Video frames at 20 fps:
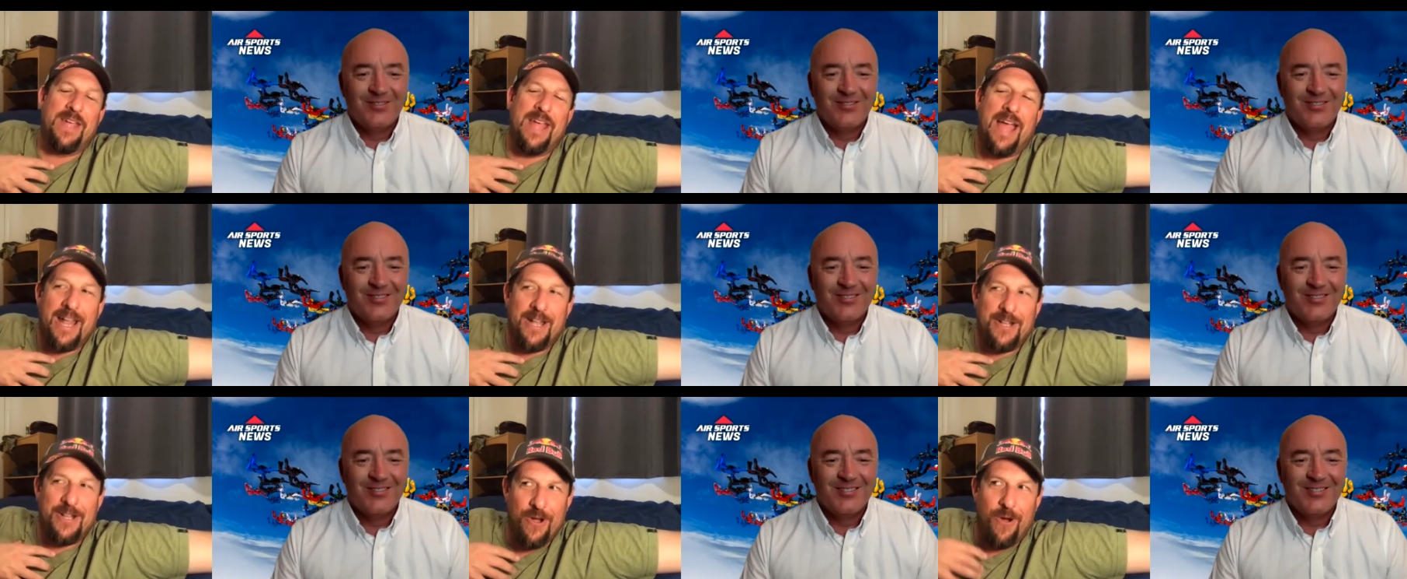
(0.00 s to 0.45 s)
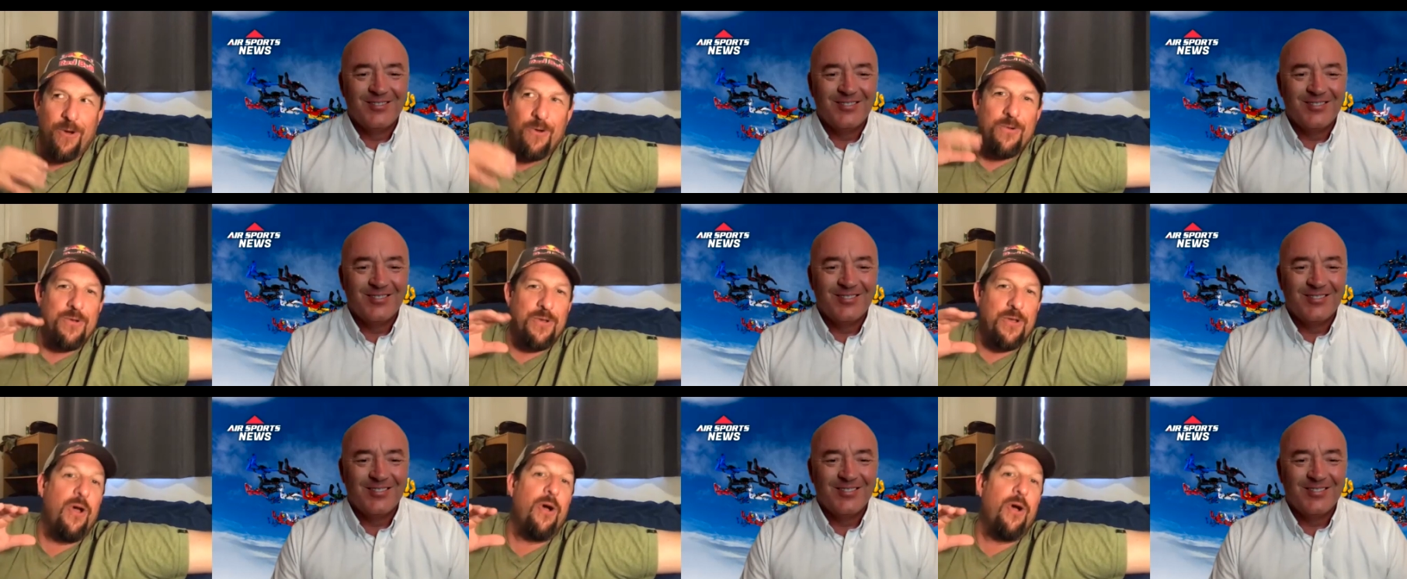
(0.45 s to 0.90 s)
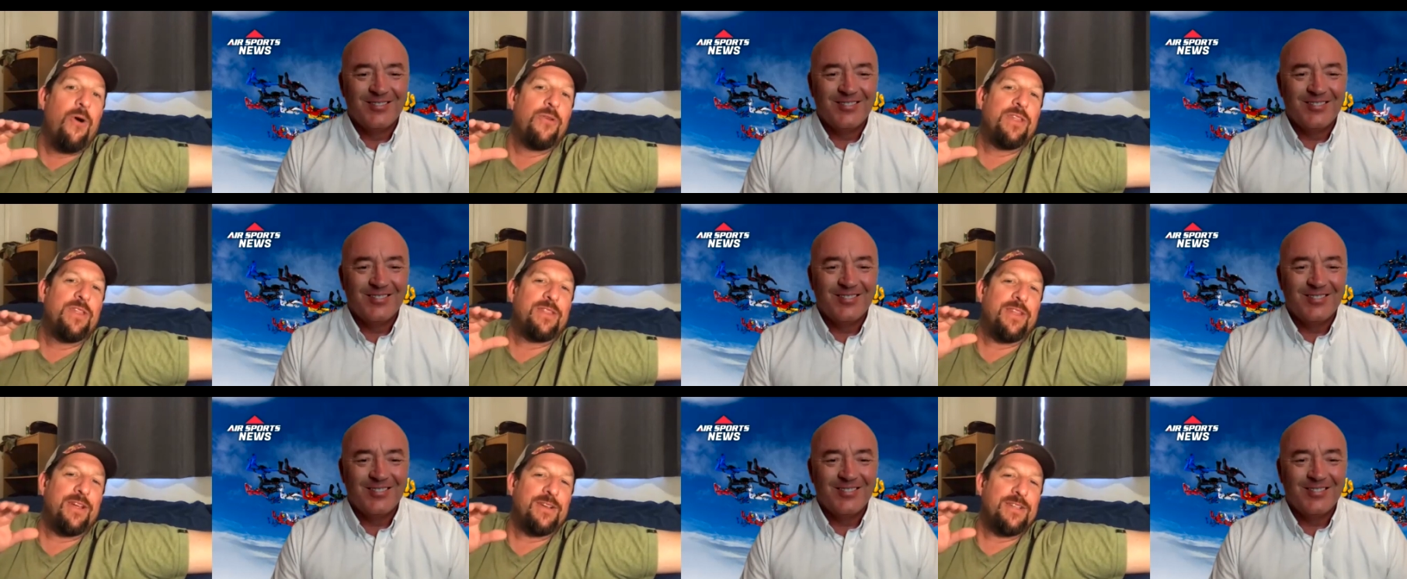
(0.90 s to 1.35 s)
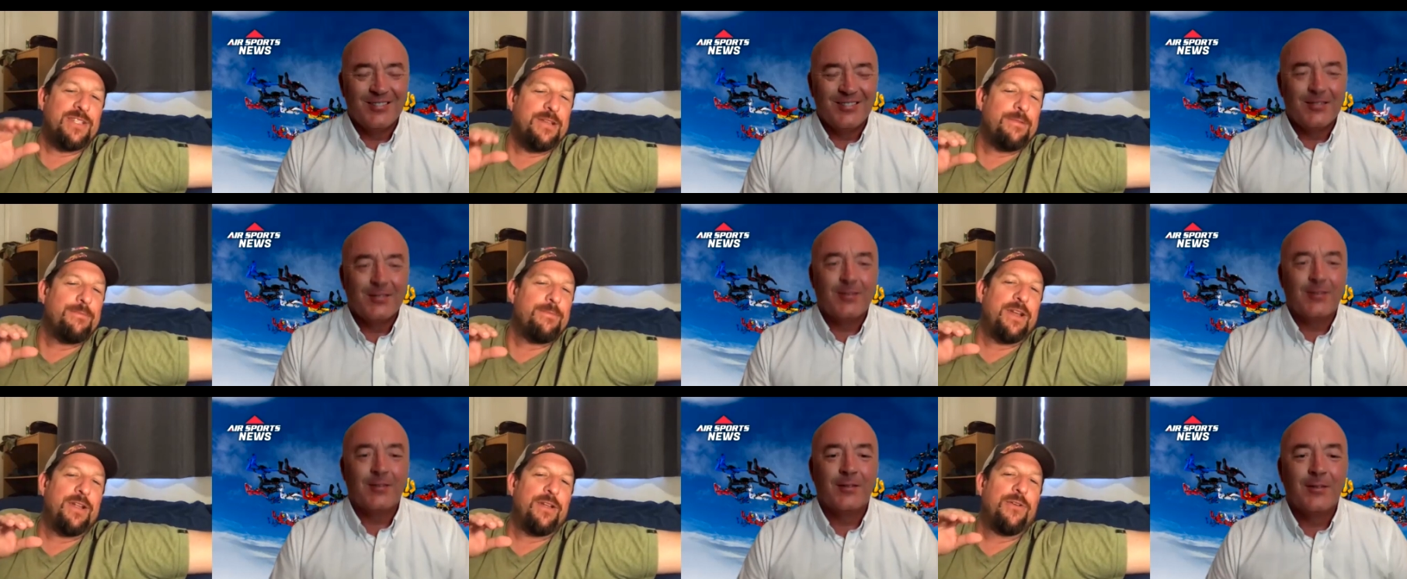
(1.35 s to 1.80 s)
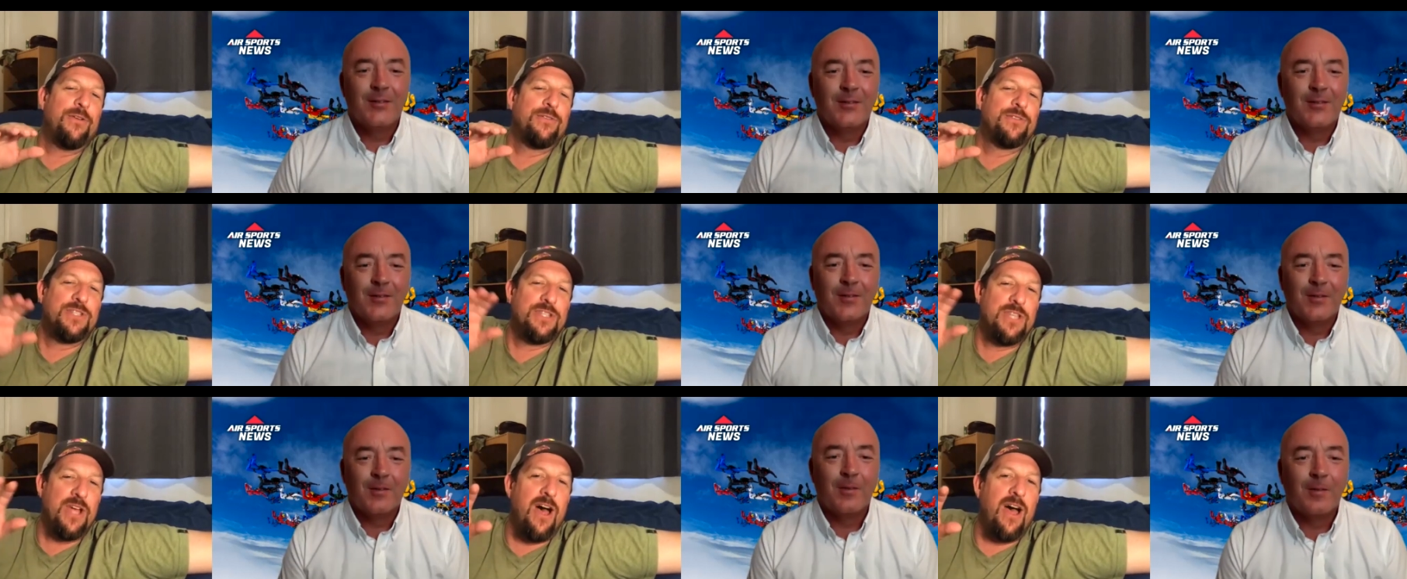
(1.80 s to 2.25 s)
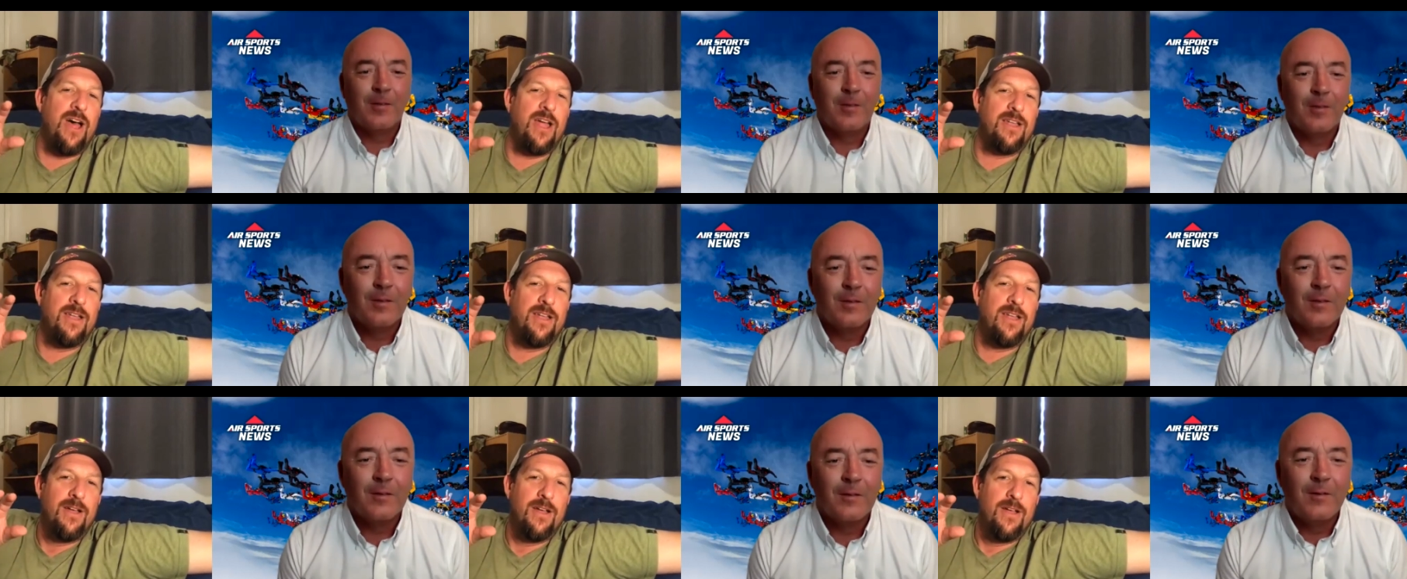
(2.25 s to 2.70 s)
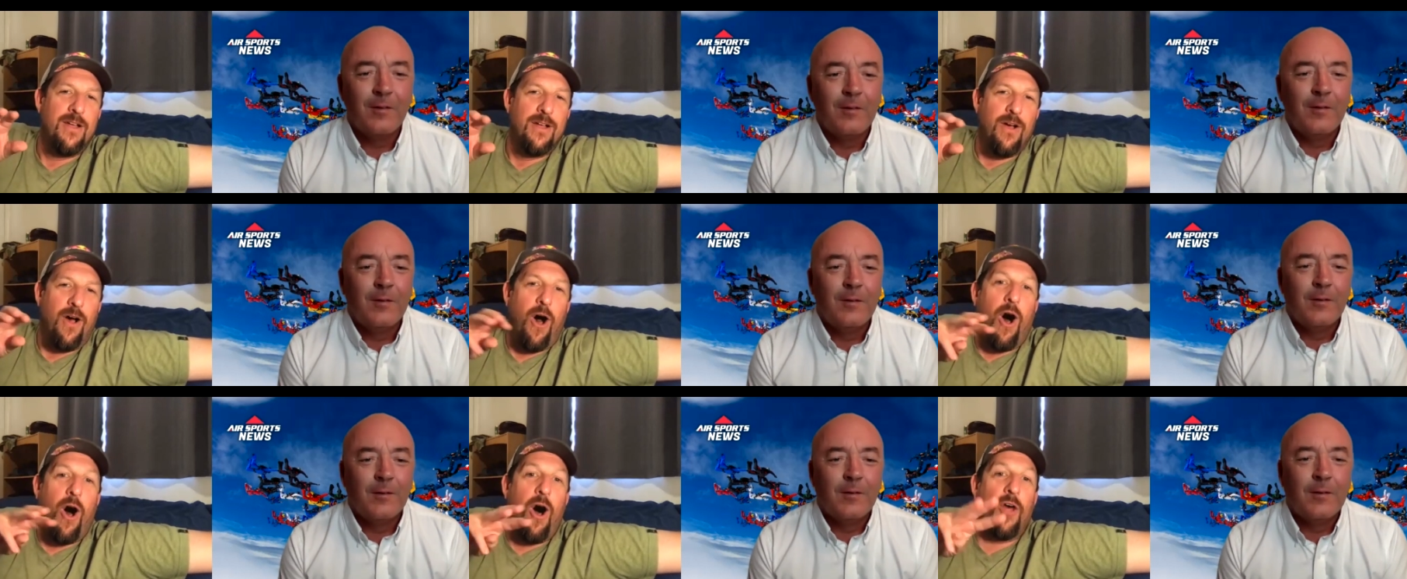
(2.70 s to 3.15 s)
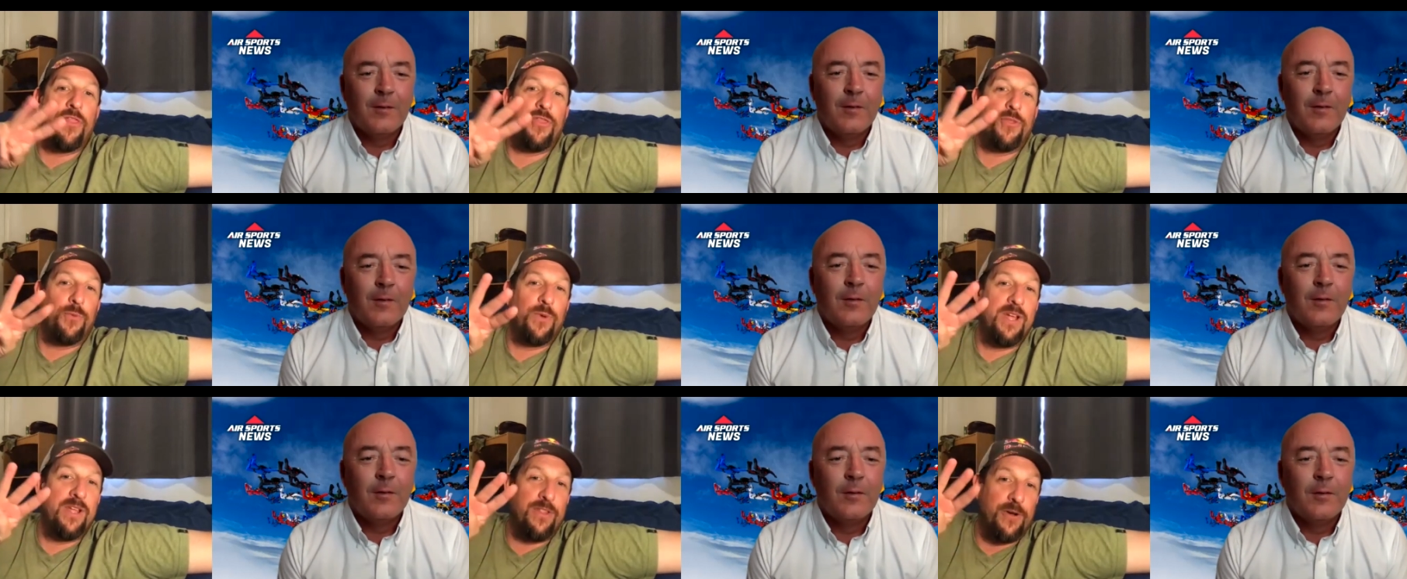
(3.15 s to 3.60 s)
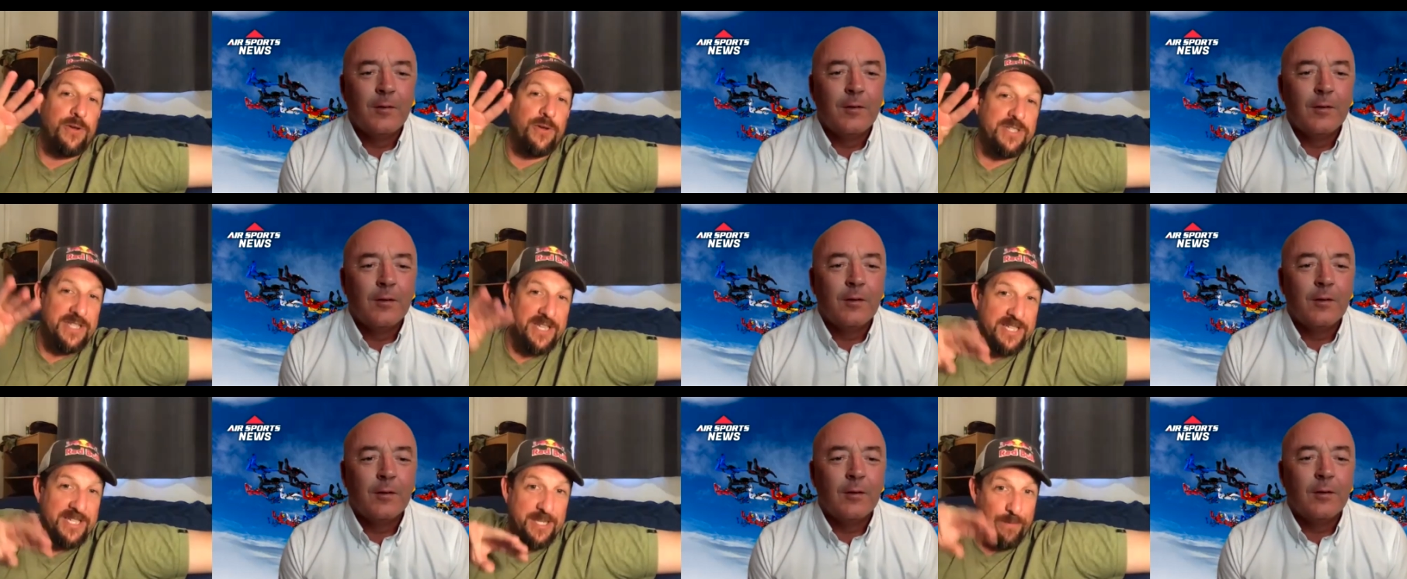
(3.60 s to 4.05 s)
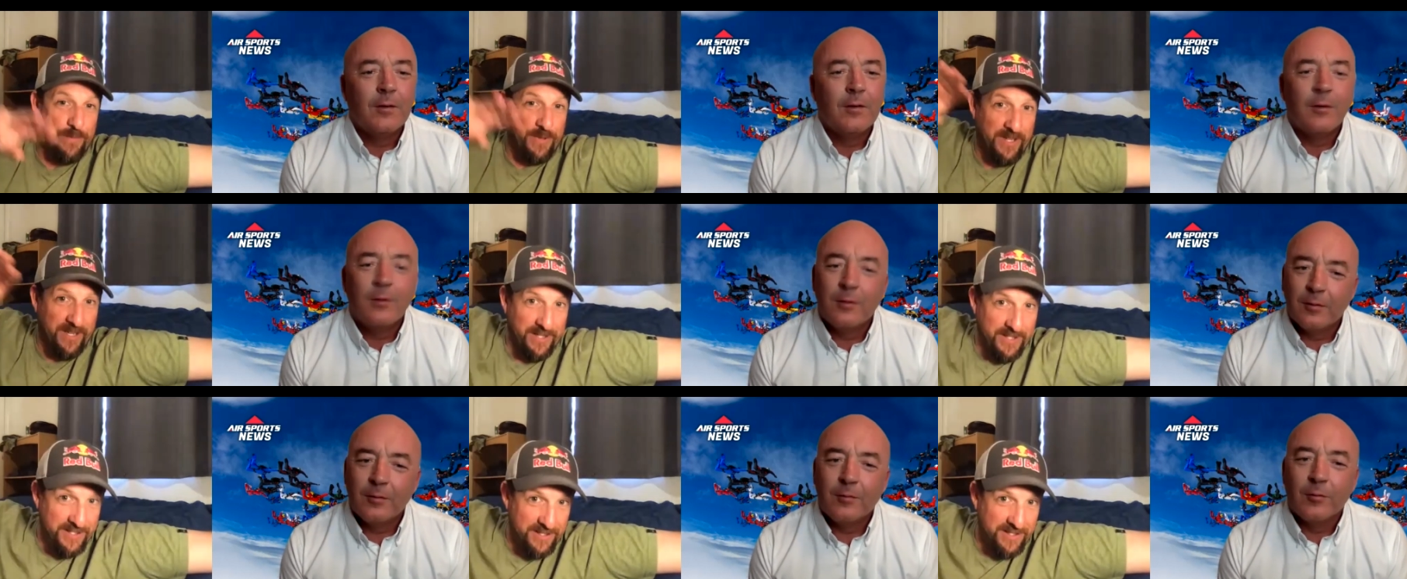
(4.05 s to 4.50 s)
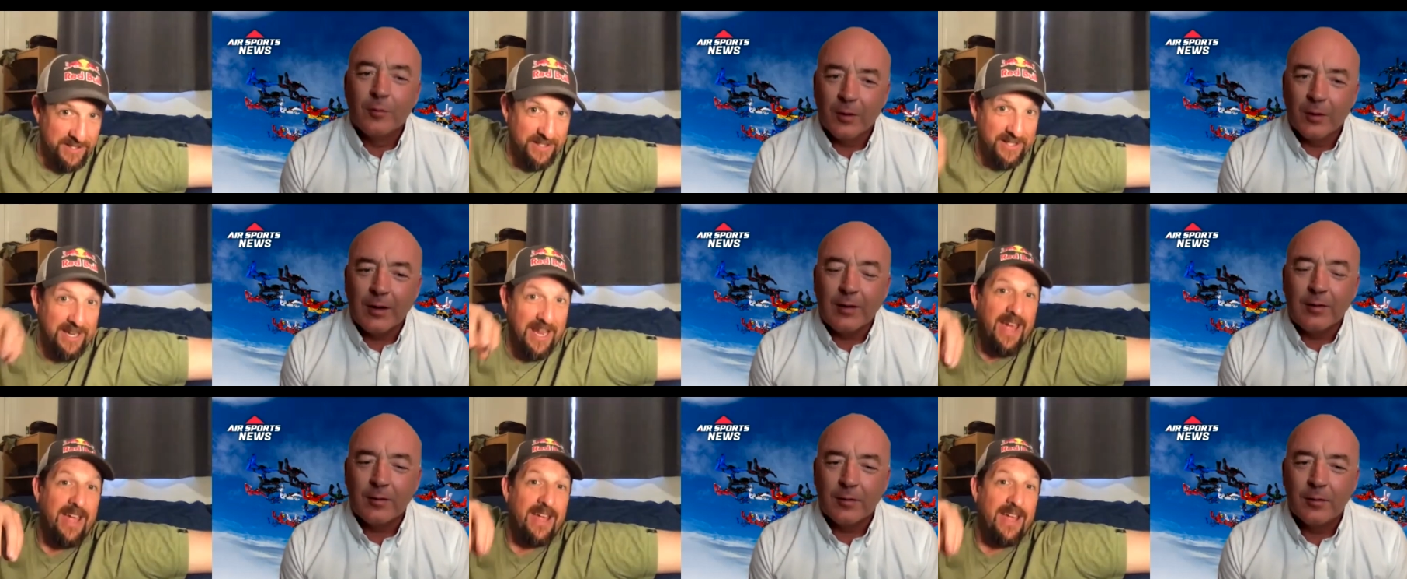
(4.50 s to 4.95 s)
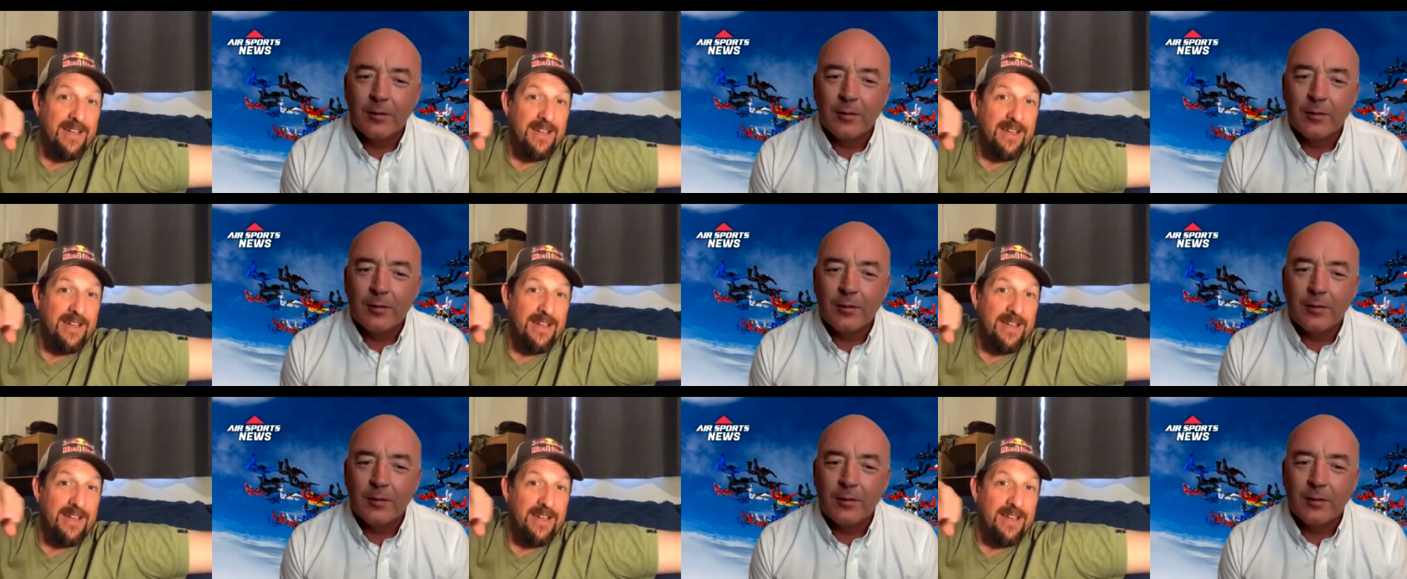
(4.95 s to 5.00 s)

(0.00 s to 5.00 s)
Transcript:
Speaker 1: I don't know that there's somebody who's done all three of those disciplines right.